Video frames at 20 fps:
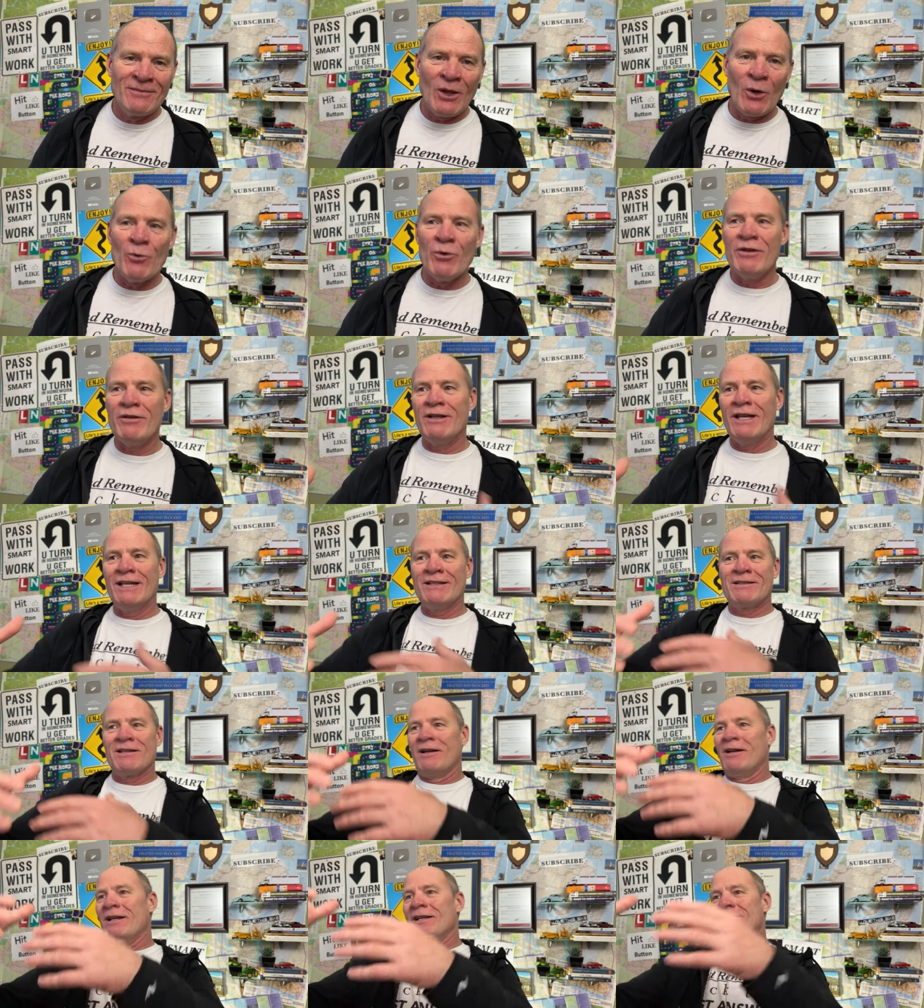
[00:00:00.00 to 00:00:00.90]
We it's
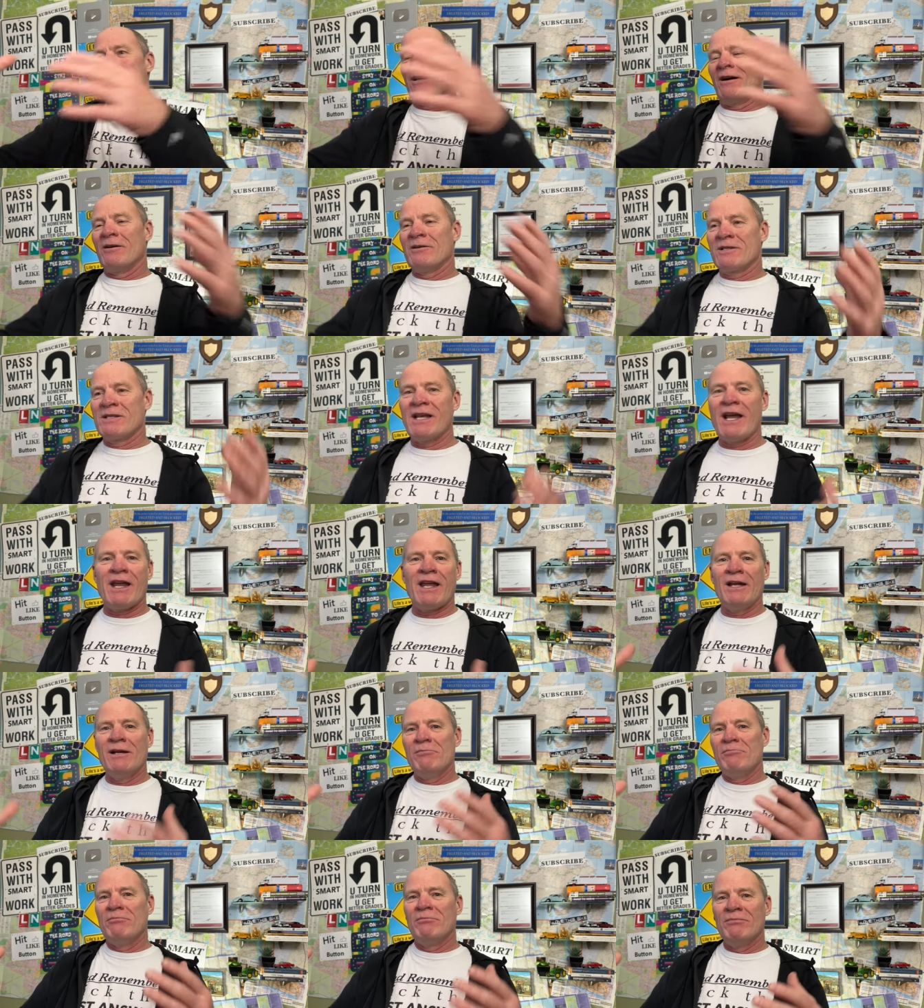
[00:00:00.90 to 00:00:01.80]
it's our
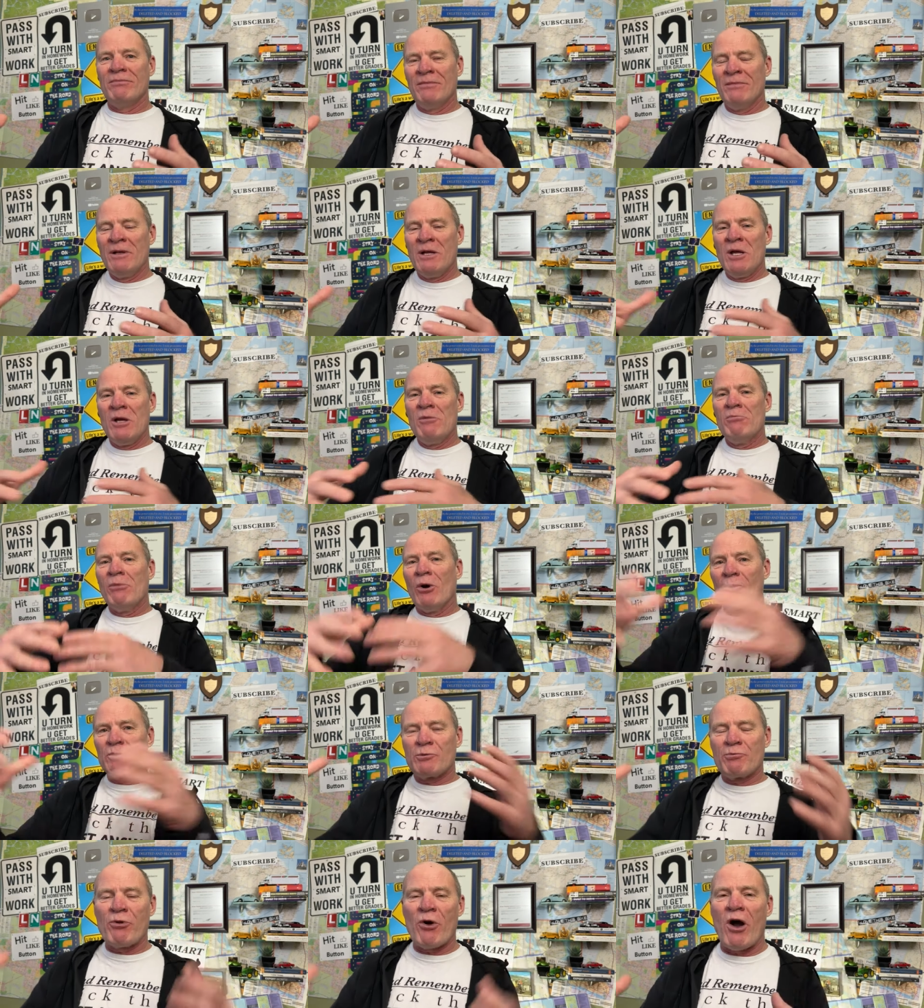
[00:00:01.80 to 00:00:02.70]
second
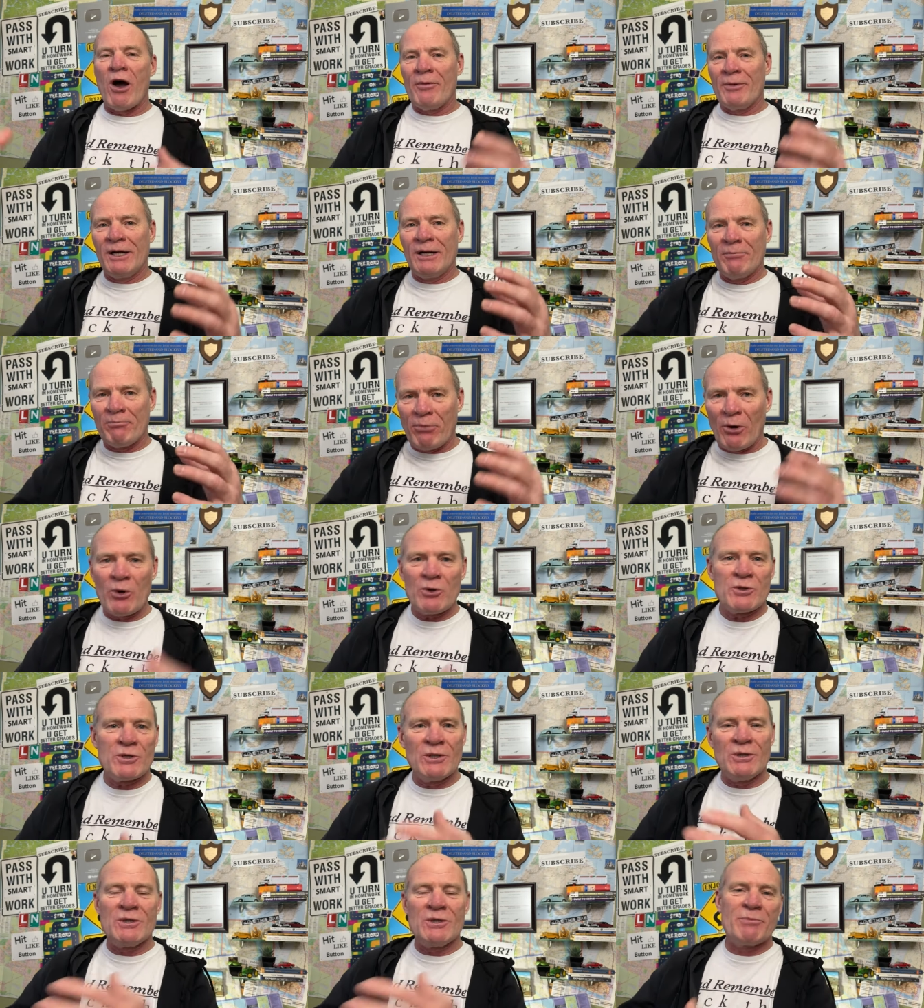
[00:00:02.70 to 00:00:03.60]
most prominent
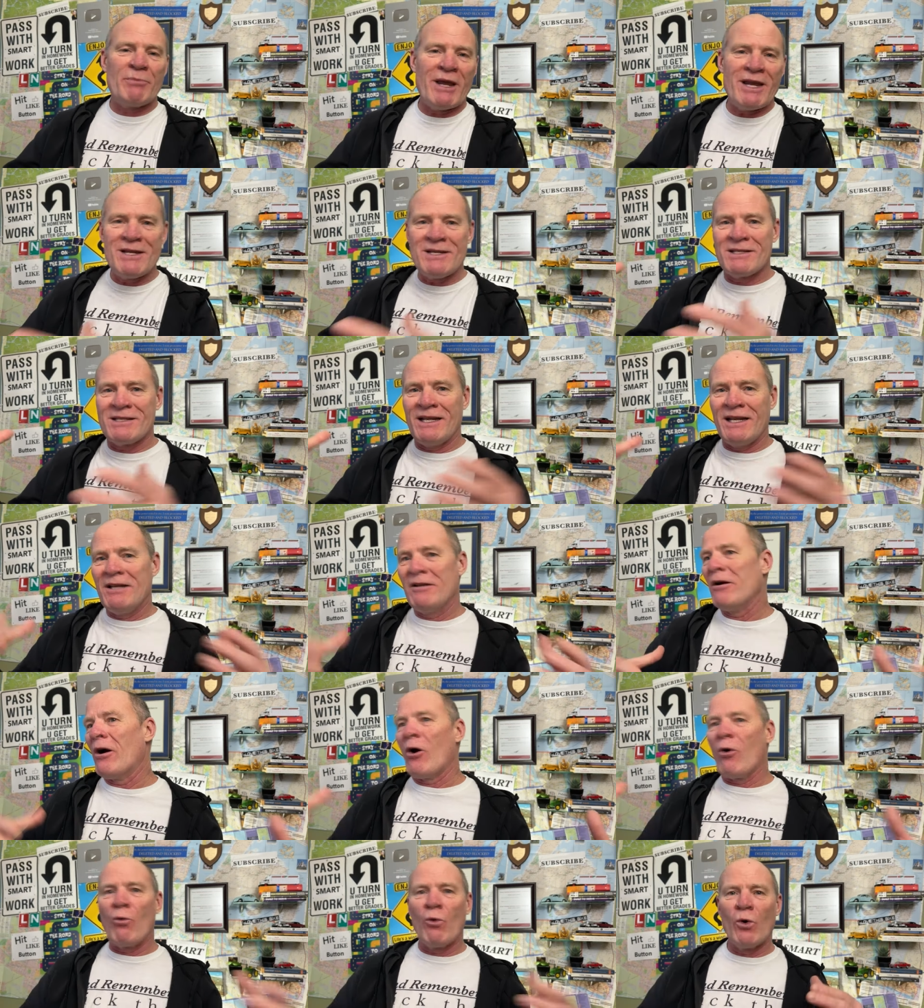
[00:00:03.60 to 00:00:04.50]
personal space in
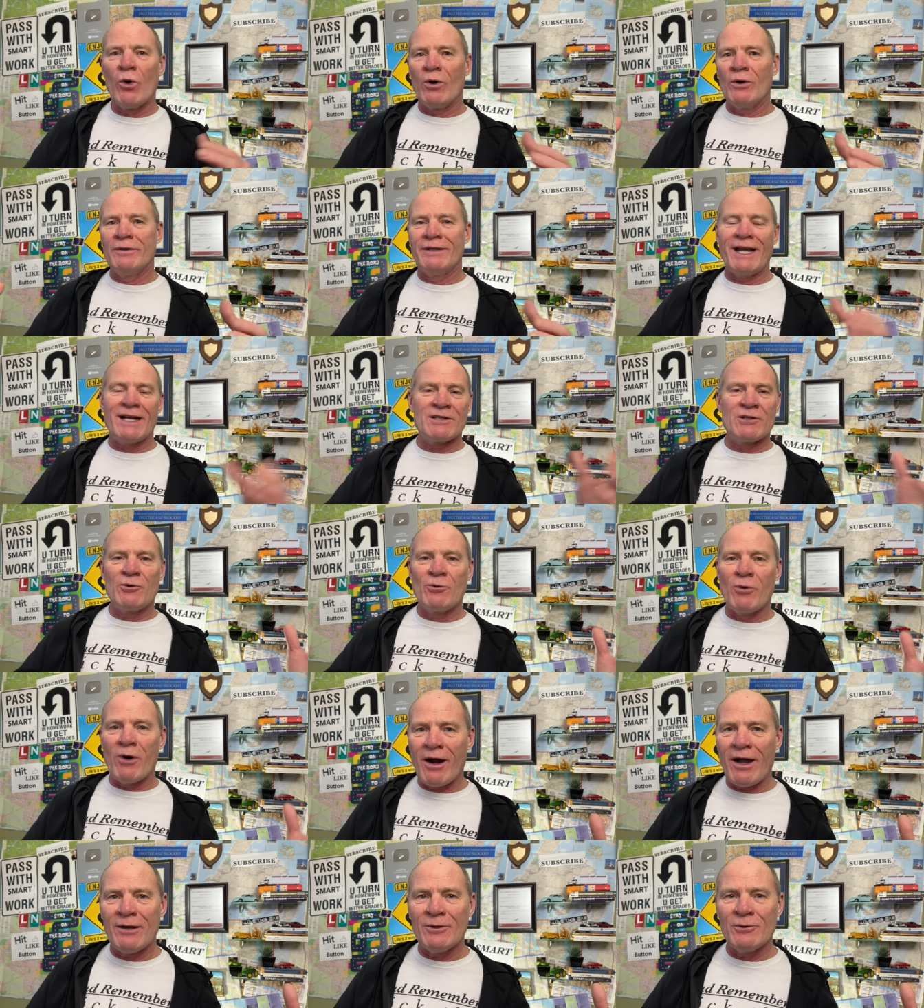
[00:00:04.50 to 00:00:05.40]
our world next to
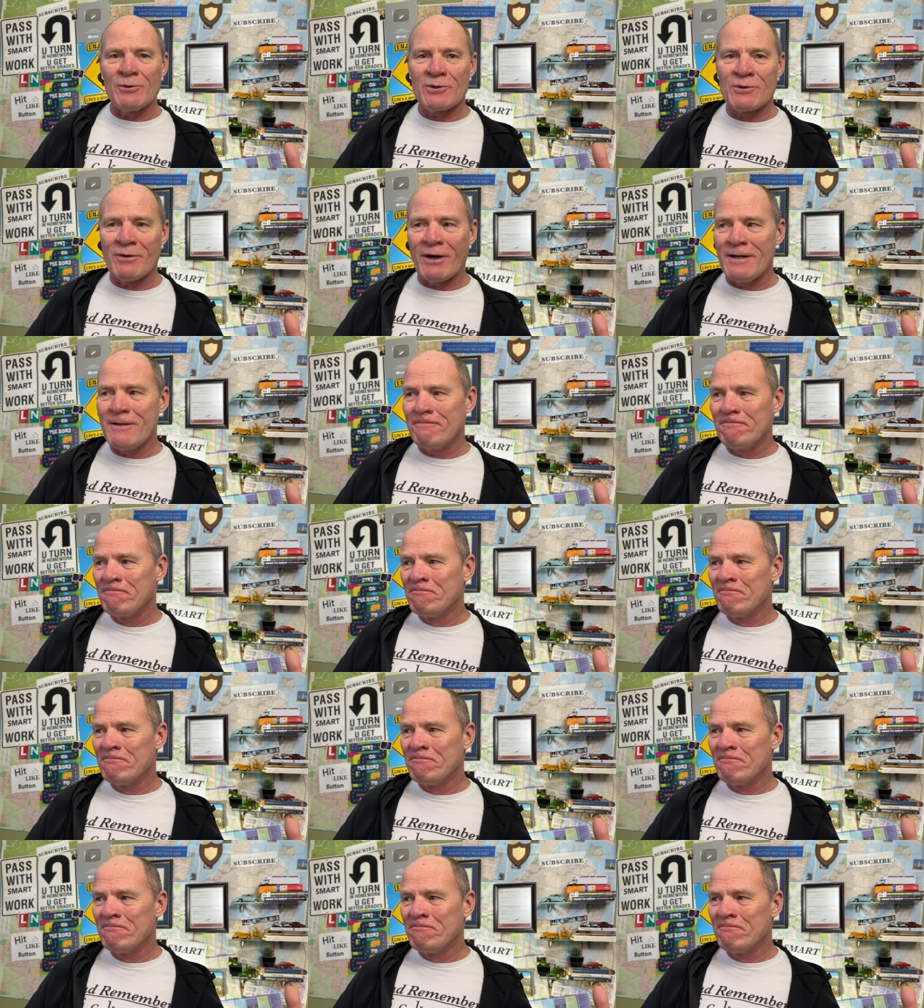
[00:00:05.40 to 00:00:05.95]
our house, right?